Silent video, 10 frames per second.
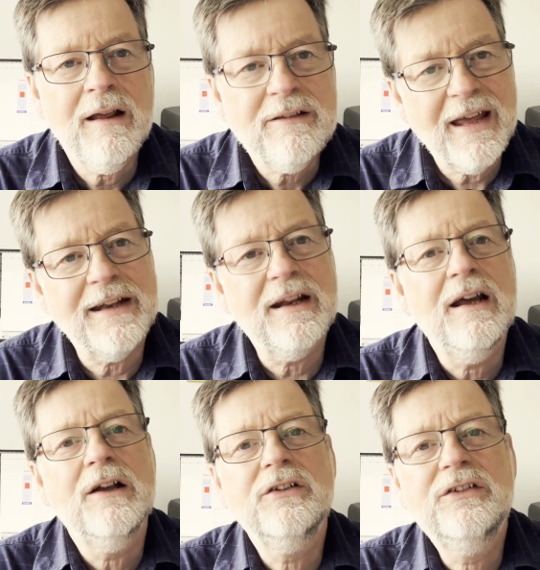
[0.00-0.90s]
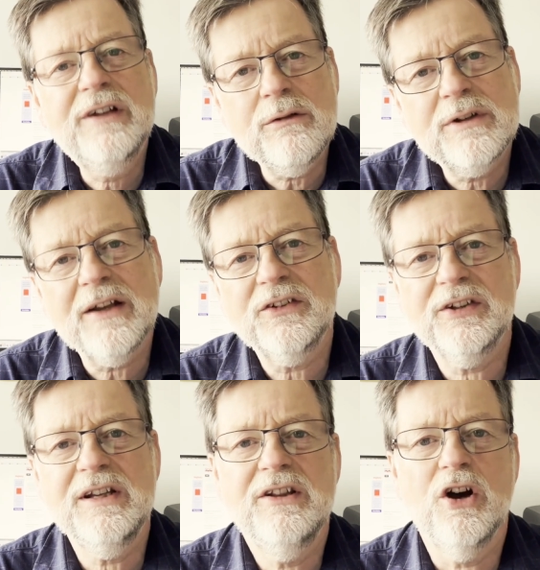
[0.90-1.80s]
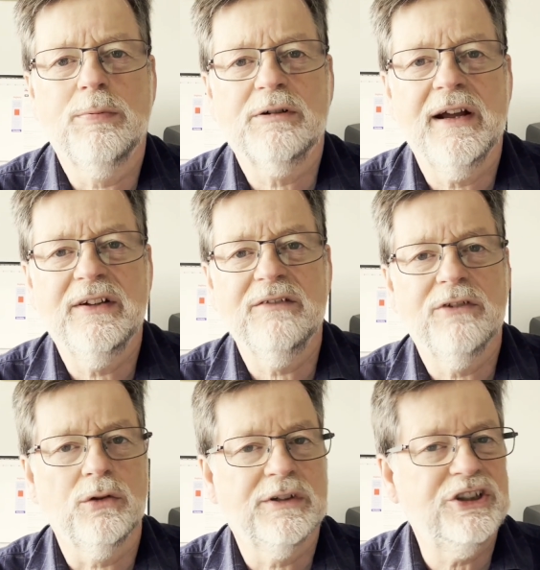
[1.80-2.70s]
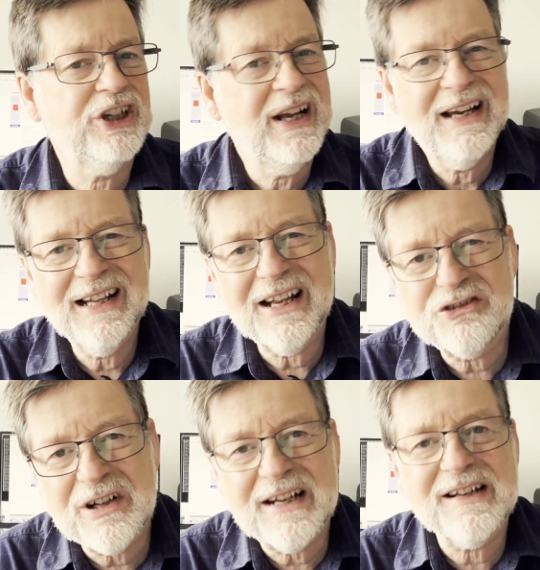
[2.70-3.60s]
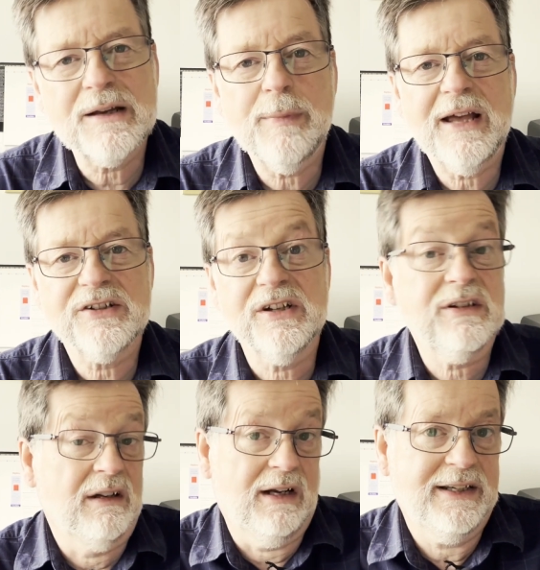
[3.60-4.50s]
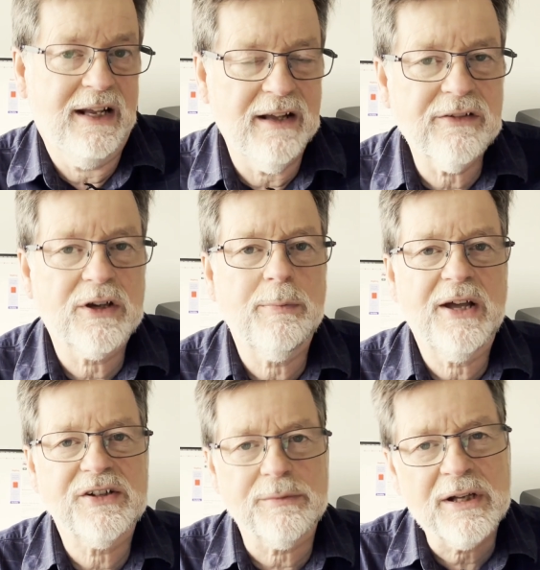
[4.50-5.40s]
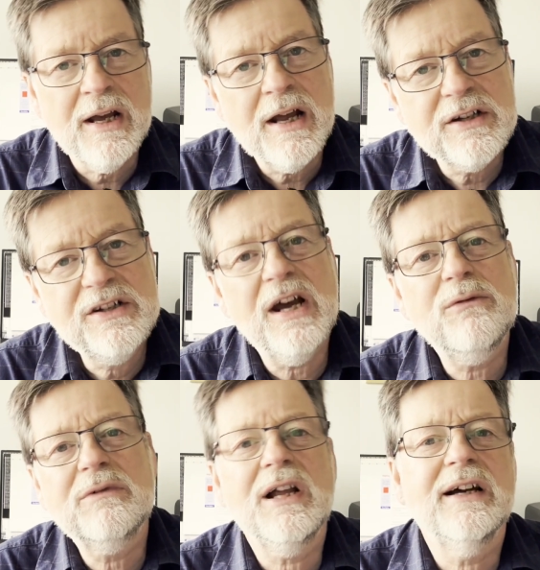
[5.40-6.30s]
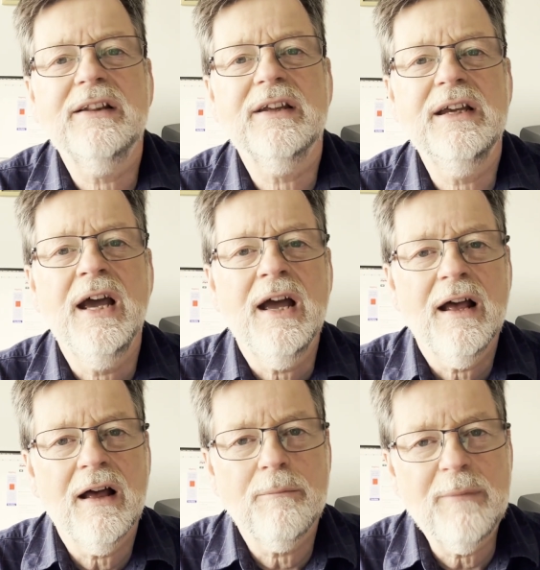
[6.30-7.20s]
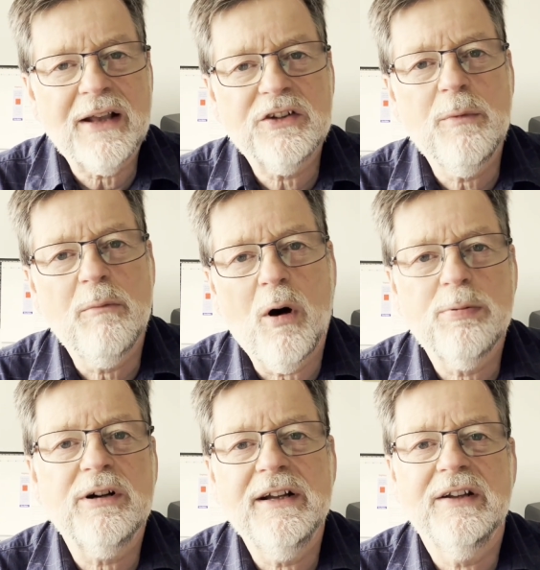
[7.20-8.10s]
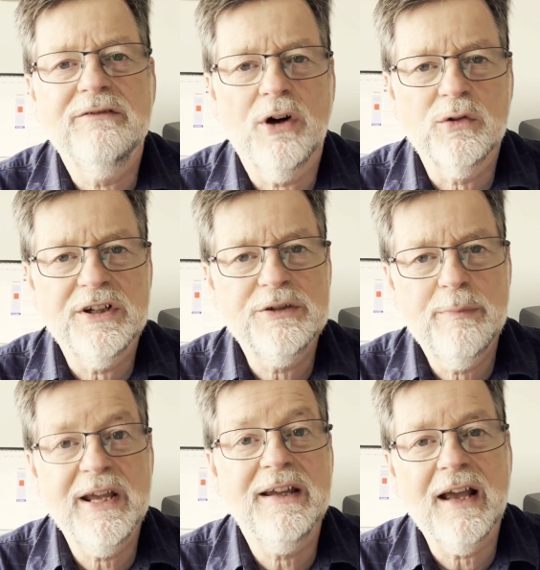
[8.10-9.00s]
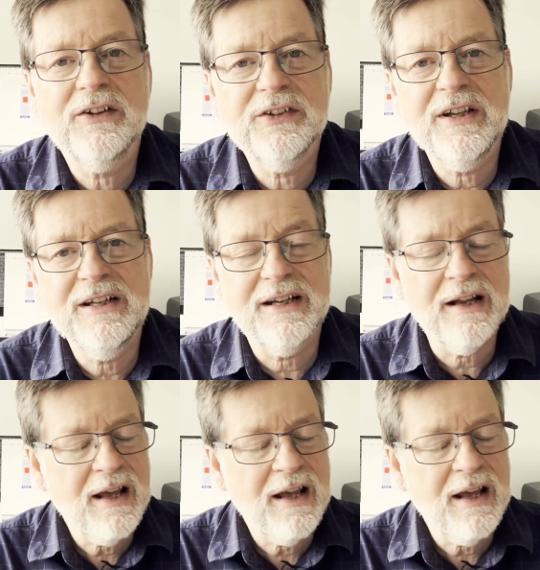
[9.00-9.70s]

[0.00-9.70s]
Then, don't exceed the operating voltage. Electrolytic capacitors, like any other capacitor, don't like the maximum operating voltage being exceeded.